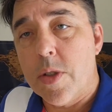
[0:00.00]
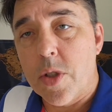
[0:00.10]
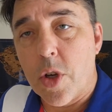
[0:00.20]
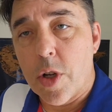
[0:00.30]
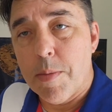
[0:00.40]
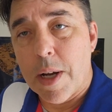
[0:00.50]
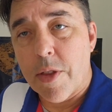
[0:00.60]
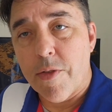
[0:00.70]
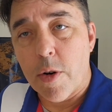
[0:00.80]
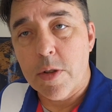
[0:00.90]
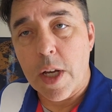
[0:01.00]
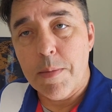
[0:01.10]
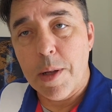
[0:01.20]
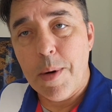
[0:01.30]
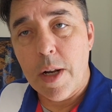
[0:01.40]
what's good about the first
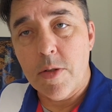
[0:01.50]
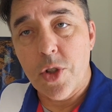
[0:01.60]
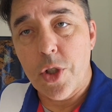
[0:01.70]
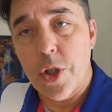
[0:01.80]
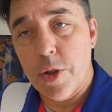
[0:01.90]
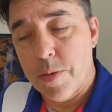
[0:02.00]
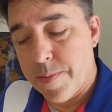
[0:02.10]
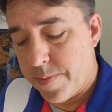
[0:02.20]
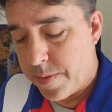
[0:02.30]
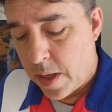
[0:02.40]
couple of models you do.